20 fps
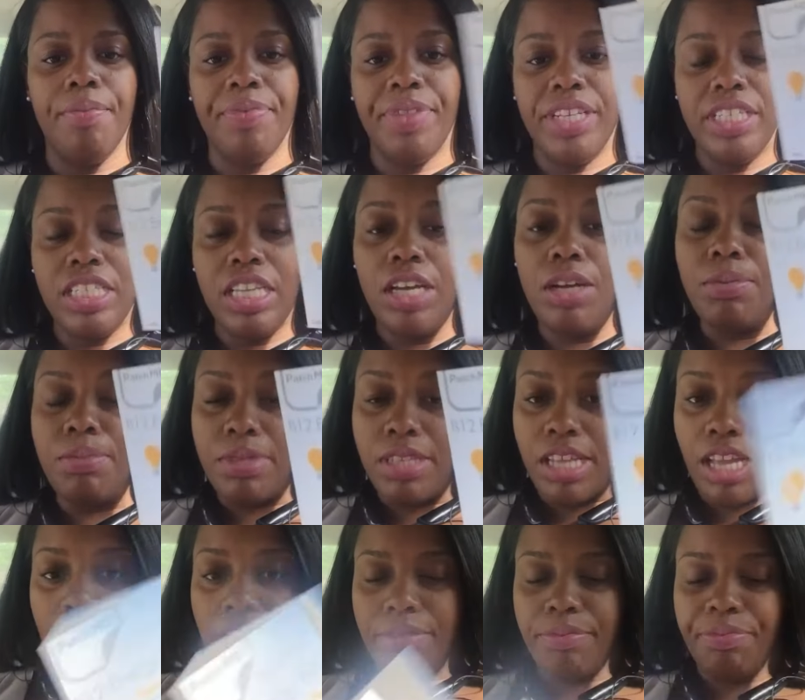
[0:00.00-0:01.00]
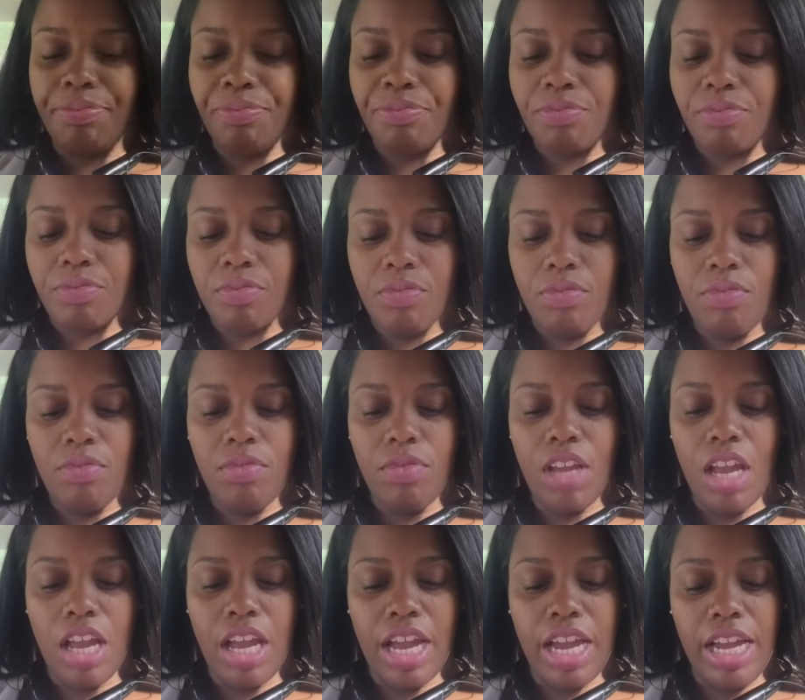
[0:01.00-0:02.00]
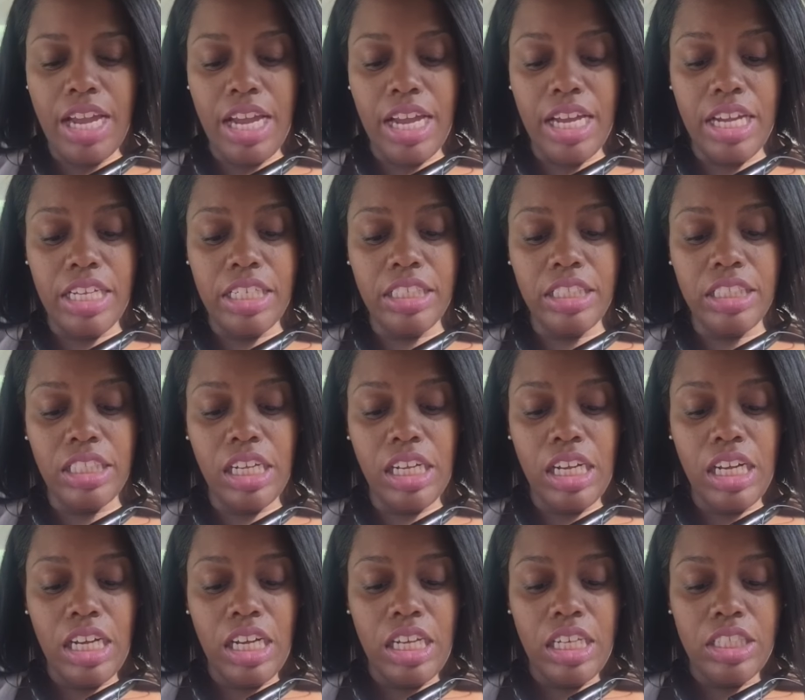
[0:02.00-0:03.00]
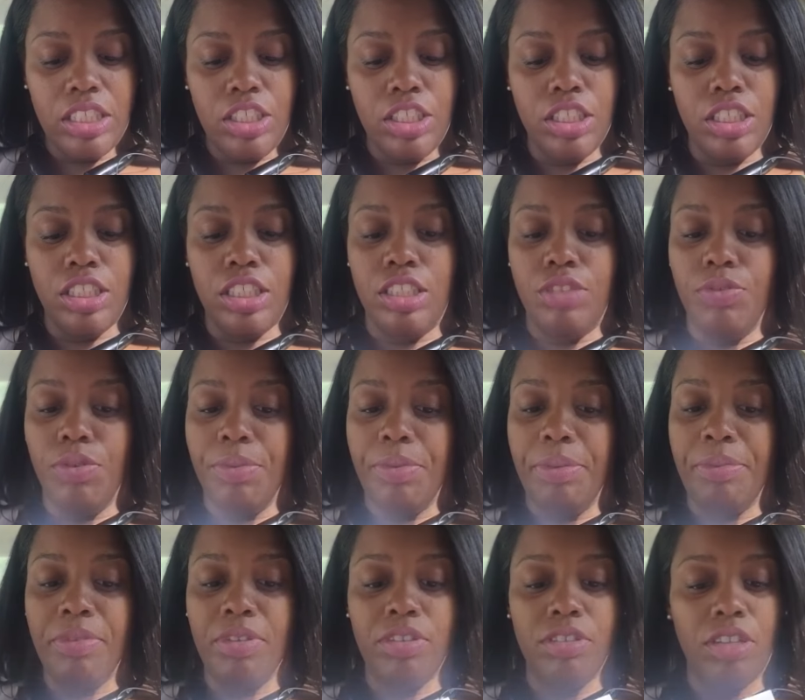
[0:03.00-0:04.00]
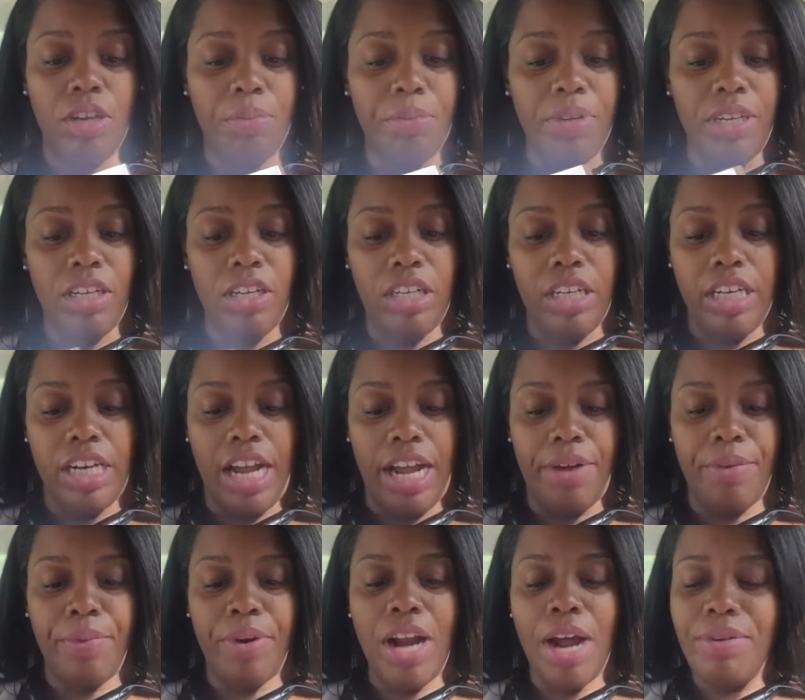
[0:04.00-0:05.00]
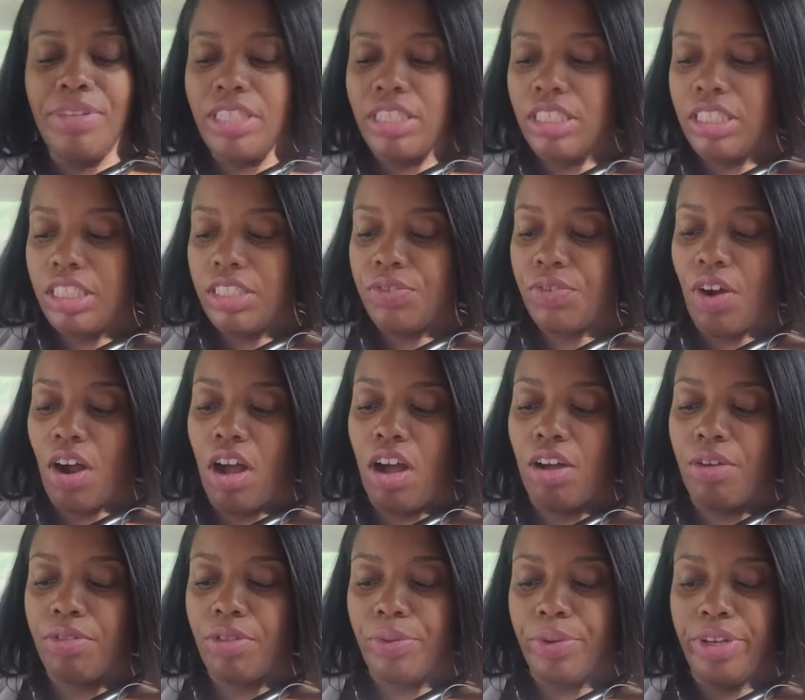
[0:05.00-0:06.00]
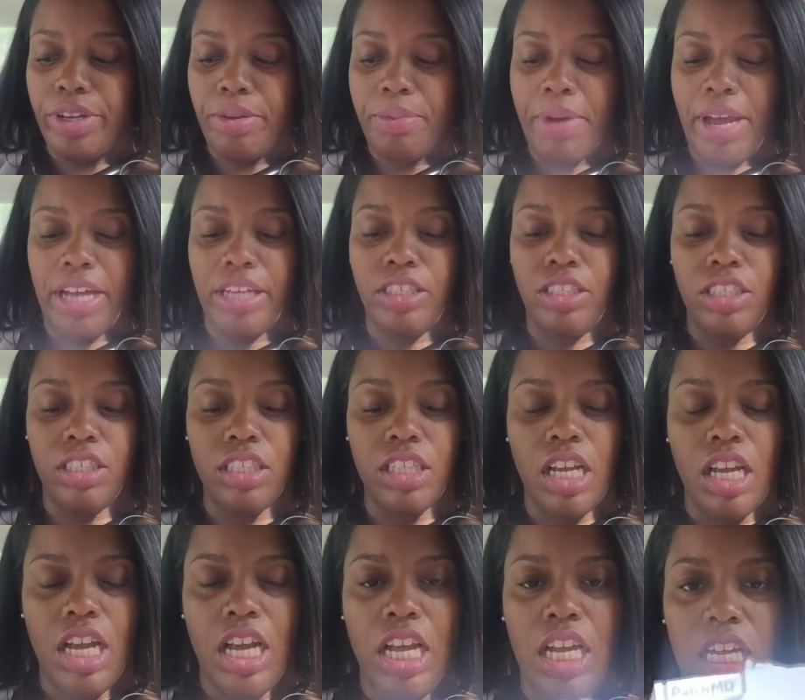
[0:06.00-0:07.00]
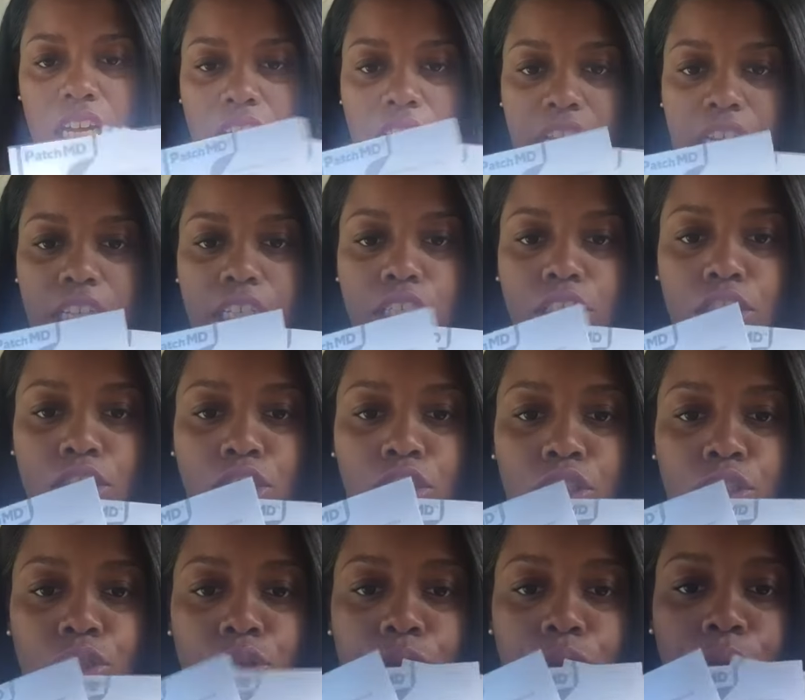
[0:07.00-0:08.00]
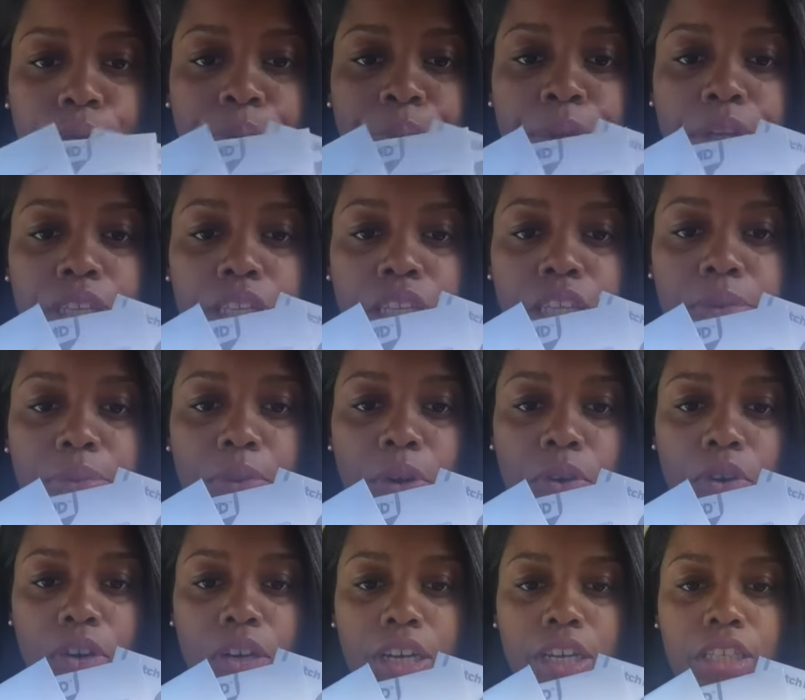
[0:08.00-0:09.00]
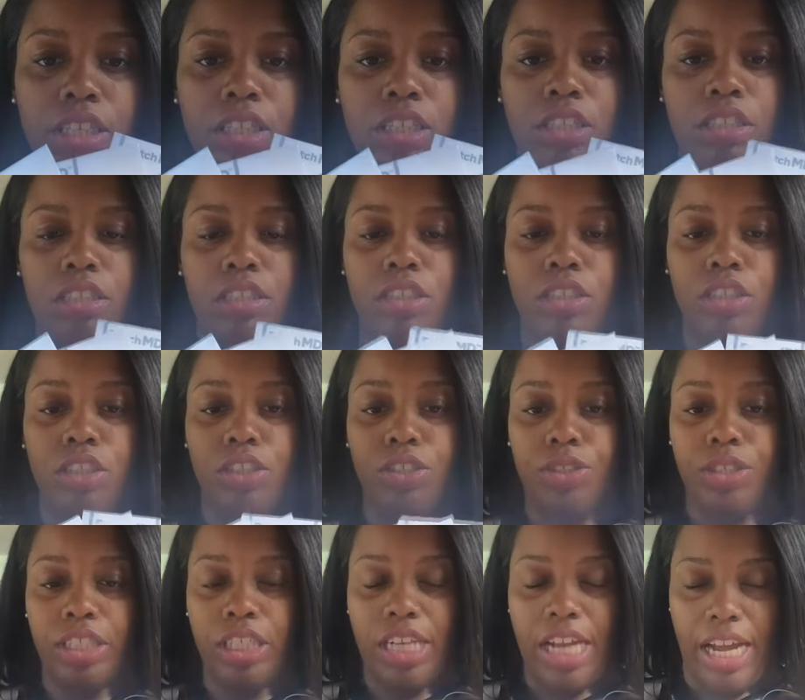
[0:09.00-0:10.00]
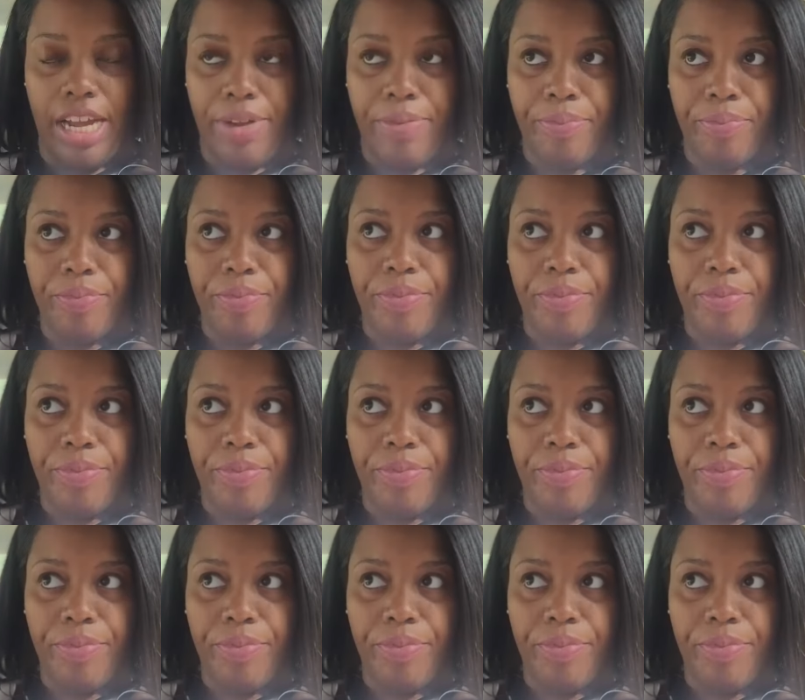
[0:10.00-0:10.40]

This helps that. And just remember, don't put it on at night. What I would suggest for all three of the patches is to put them on during the day.